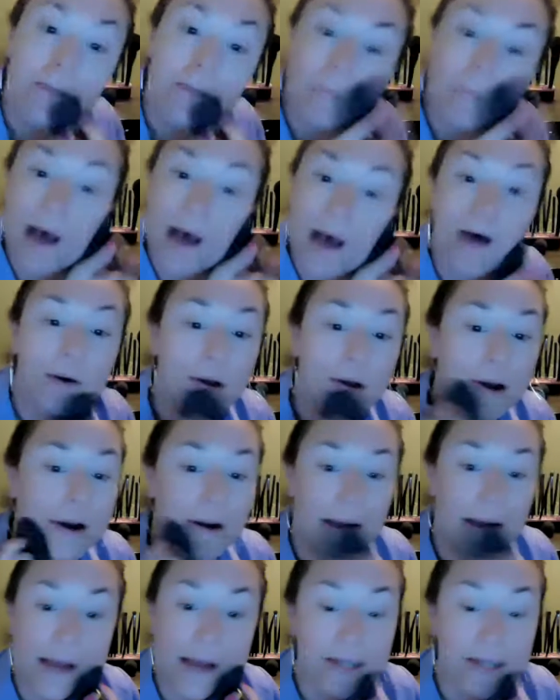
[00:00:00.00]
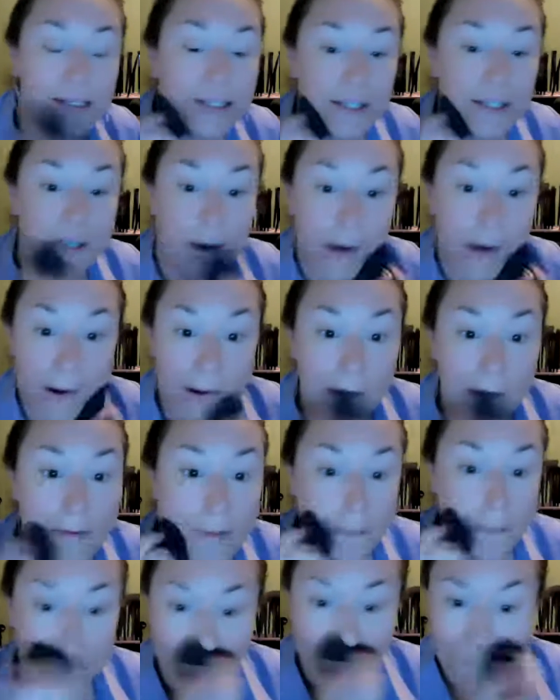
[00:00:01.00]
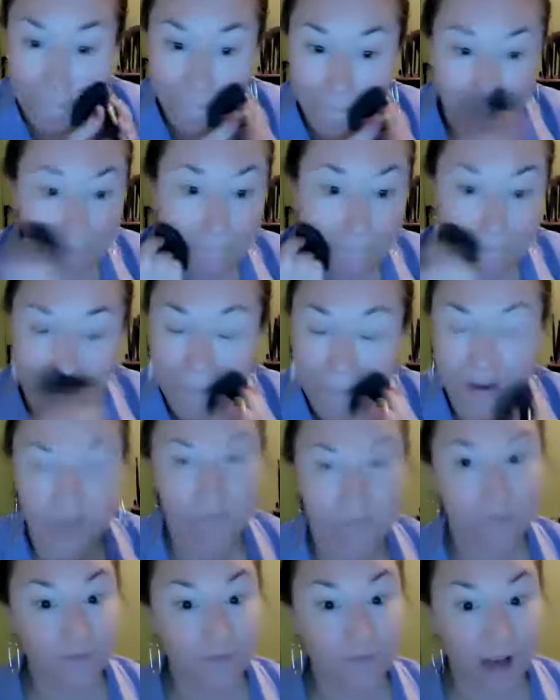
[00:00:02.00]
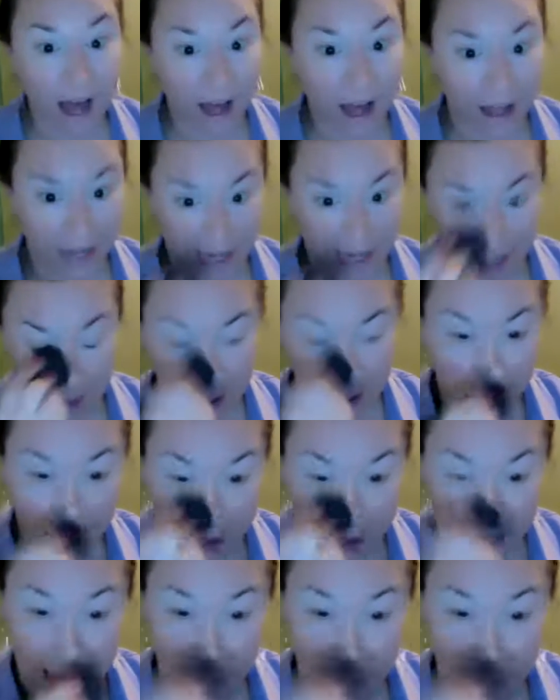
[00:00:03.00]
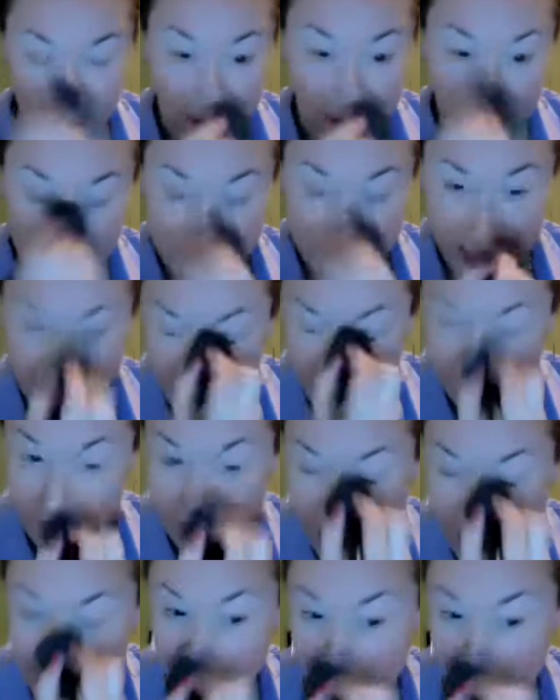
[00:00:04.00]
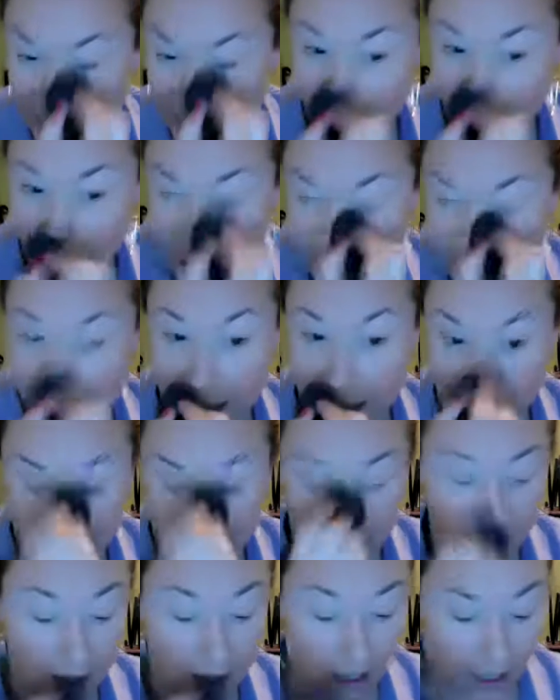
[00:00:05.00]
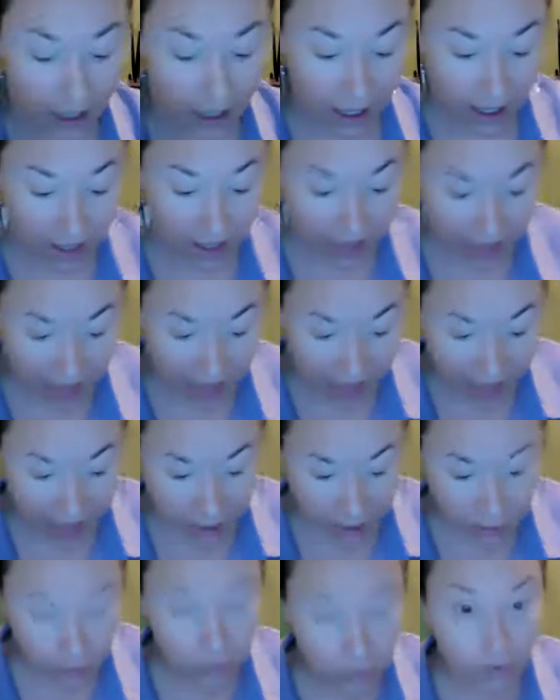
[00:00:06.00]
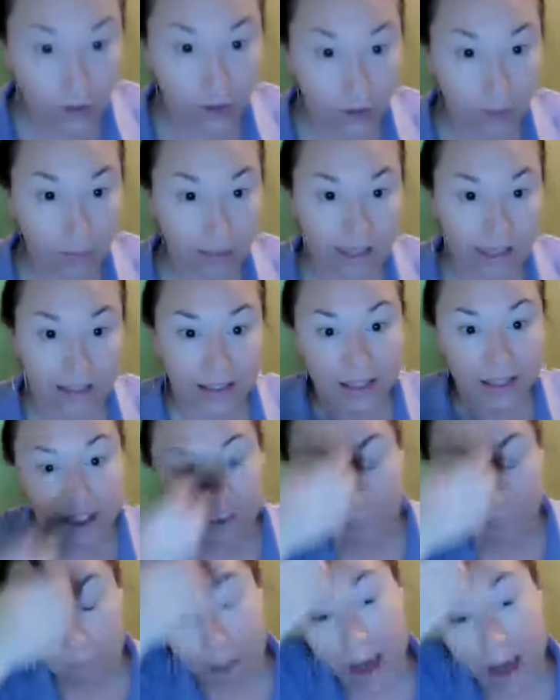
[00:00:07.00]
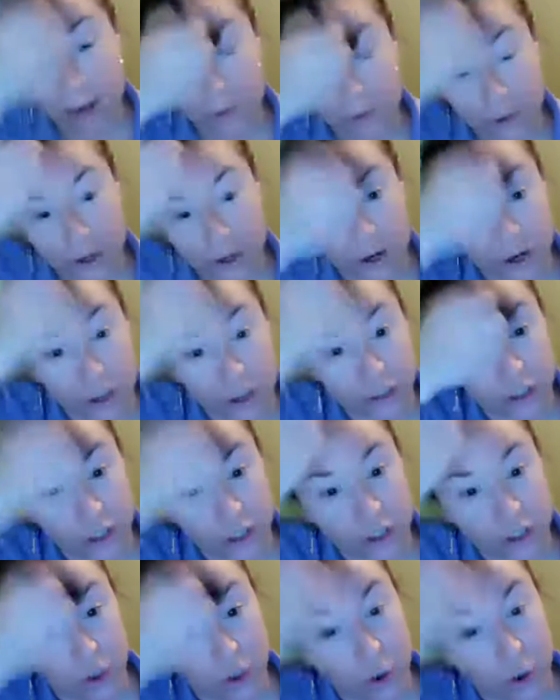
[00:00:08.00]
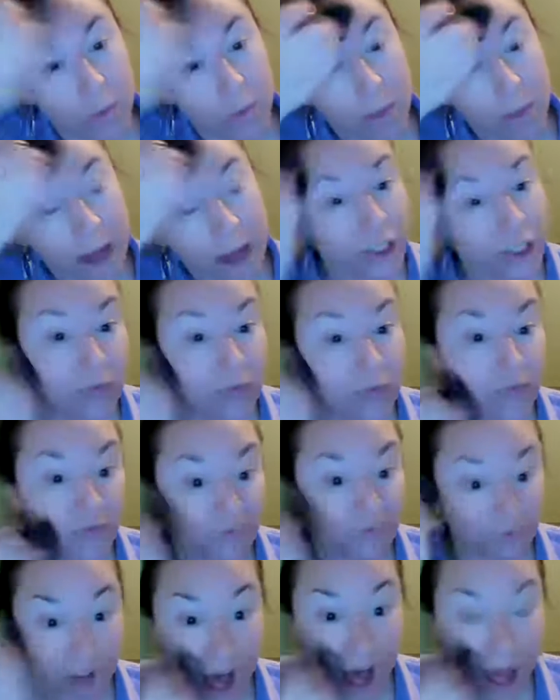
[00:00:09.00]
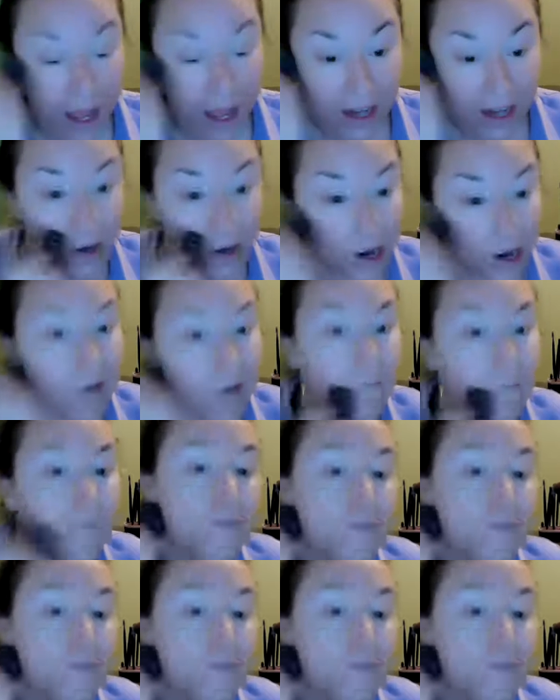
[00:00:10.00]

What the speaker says: powder is so fine. Okay. When I say fine, I mean like the actual little pieces of powder are so much finer